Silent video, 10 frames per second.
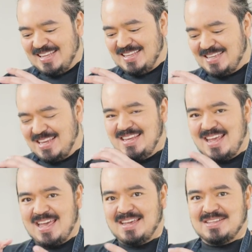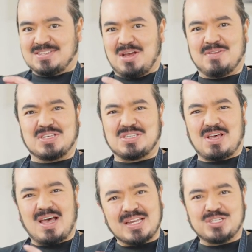yin yang is kind of a
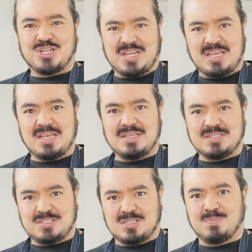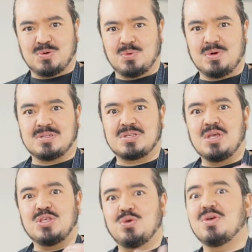Tai Chi symbol, whereas
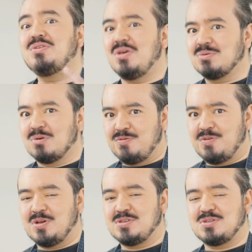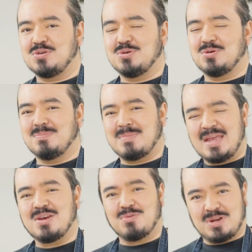Yuenyeung refers to
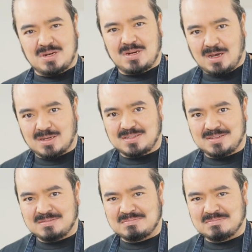mandarin ducks.